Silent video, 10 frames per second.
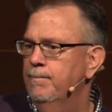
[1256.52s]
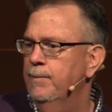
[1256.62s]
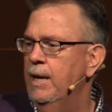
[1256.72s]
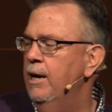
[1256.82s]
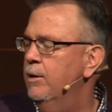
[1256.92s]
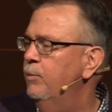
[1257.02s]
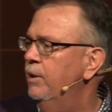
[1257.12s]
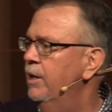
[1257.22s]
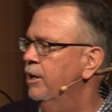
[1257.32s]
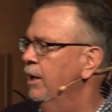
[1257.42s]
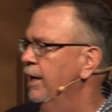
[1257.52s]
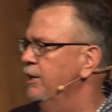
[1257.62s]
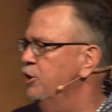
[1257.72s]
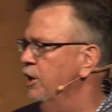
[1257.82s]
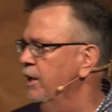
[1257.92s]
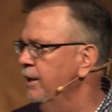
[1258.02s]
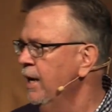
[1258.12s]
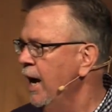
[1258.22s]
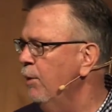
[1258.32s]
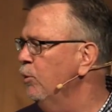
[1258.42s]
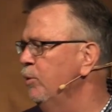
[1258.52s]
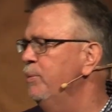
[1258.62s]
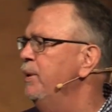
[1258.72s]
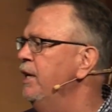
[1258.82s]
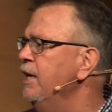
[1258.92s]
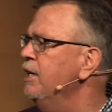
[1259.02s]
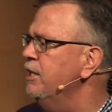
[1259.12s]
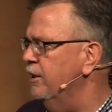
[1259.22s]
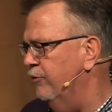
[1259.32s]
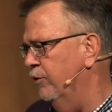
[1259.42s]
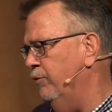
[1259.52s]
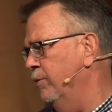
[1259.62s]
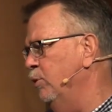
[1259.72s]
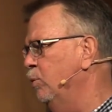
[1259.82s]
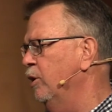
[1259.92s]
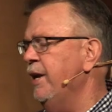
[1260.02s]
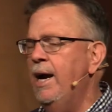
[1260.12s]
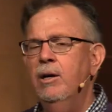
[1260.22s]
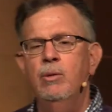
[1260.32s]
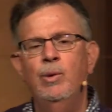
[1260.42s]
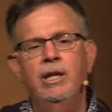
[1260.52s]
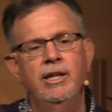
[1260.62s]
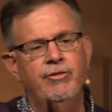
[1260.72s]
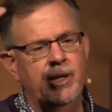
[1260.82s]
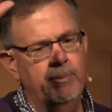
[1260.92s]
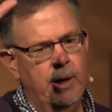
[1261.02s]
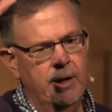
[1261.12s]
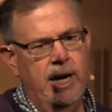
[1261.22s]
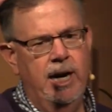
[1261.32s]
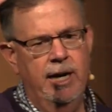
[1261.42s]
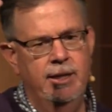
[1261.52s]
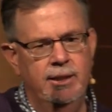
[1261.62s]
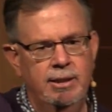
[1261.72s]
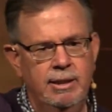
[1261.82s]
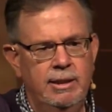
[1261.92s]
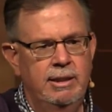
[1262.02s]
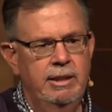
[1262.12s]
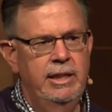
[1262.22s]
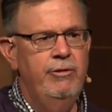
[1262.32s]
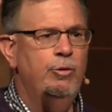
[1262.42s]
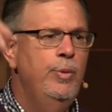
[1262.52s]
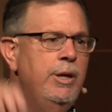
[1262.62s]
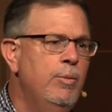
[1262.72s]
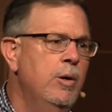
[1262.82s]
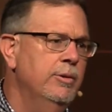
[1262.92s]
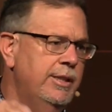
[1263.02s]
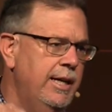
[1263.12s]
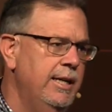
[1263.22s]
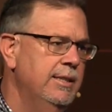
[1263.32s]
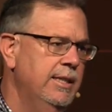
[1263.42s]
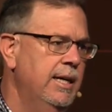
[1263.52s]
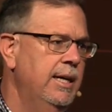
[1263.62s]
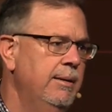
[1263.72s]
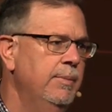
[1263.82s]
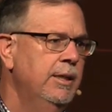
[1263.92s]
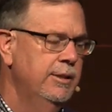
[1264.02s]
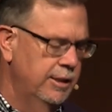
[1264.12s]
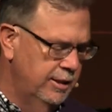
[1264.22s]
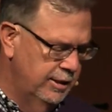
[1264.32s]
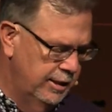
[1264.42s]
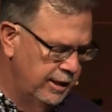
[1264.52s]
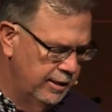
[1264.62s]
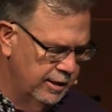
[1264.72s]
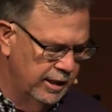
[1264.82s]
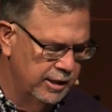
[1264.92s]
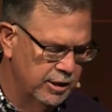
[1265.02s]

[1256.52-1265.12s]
How can we let our light shine? How will we be any different from the world? How can we lift up our God if we won't take time to see things